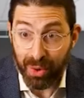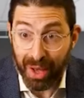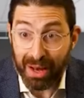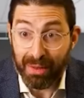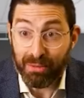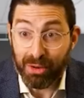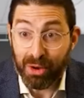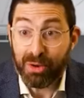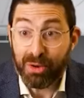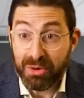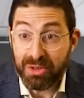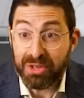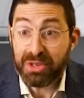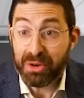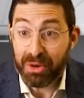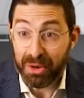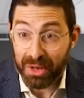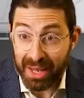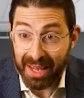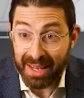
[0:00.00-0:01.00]
you. And if you're
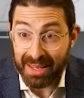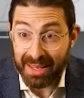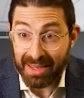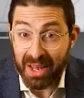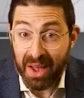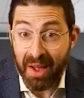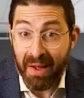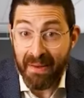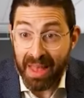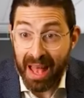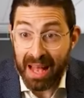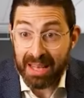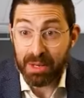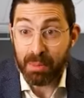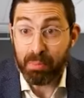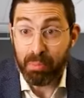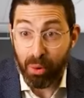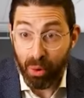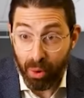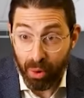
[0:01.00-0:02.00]
using your kids as
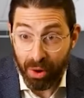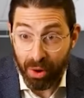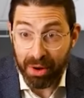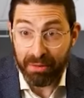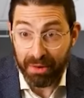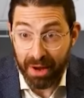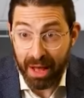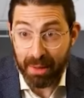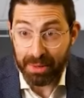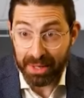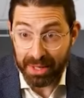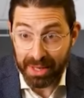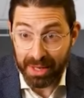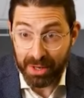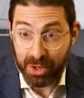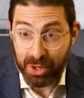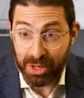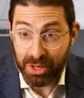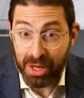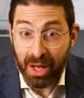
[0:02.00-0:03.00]
a pawn of
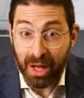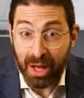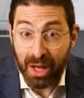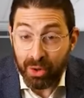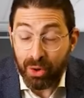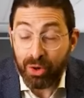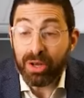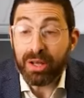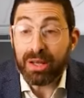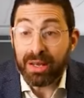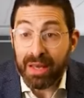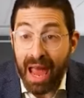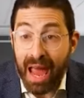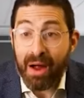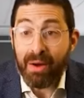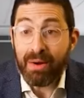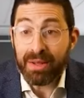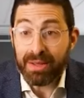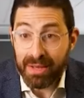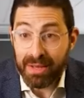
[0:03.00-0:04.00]
competition, you can
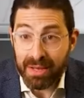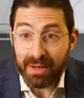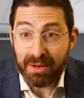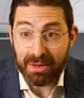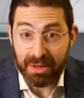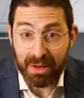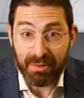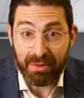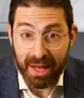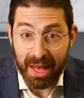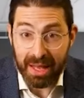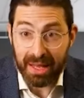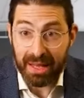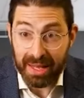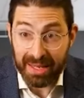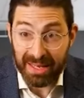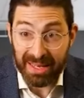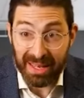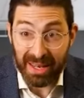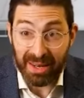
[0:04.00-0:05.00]
guarantee yourself that
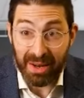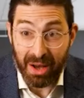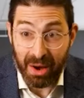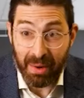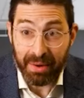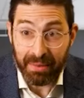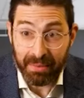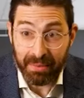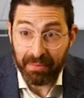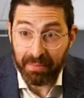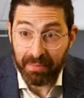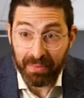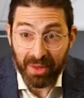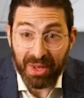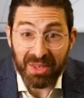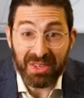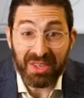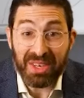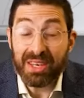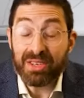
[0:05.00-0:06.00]
kid's going to know it hmm.
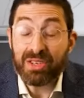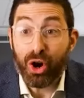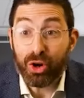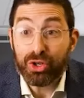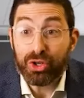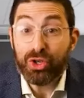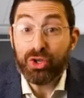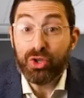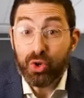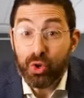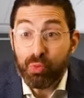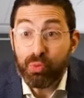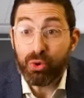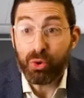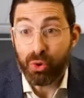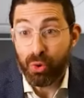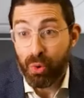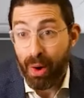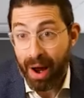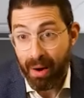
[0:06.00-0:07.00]
because kids are
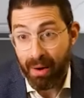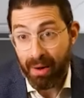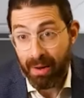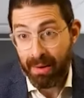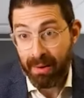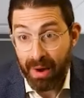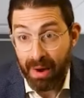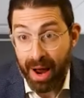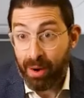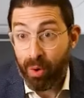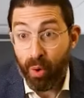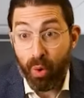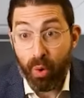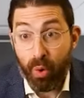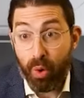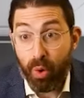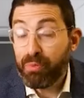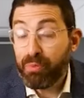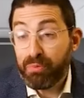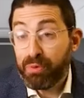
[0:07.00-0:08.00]
super aware. Right? Awesome.
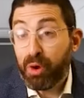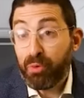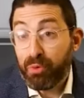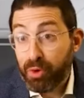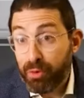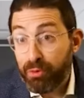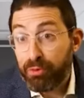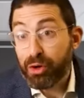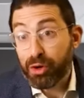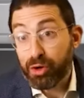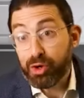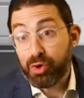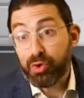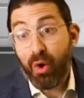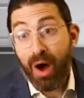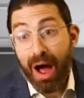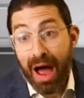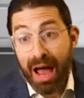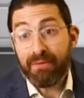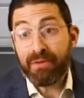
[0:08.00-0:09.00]
Or if you're, yeah. if you're
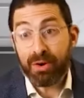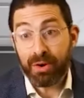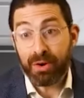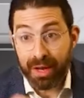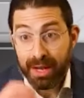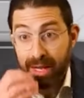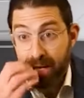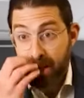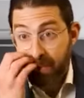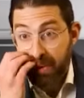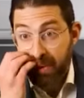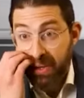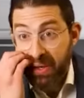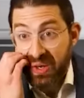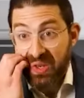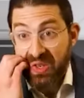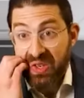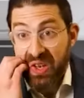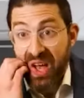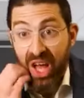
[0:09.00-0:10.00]
driving your kids
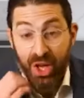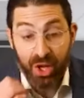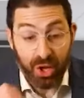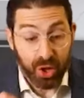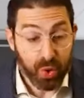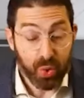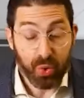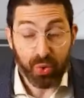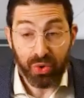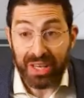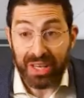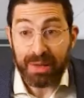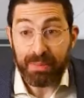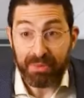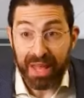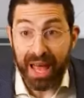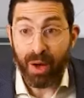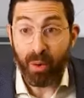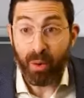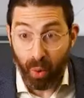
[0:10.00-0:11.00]
because you
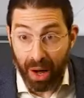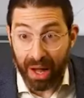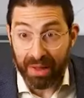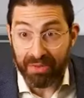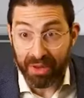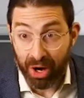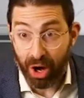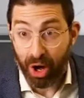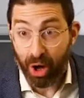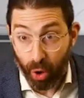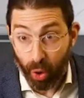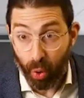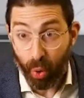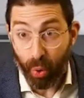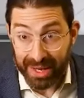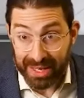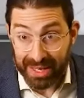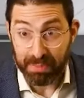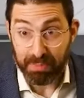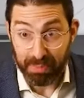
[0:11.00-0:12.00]
deep down wanted to
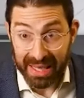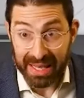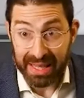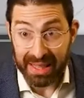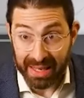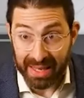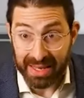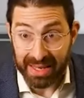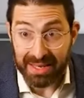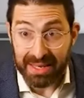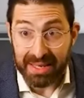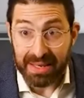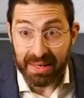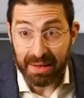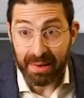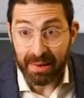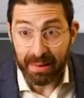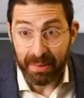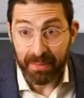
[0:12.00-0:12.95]
always be this,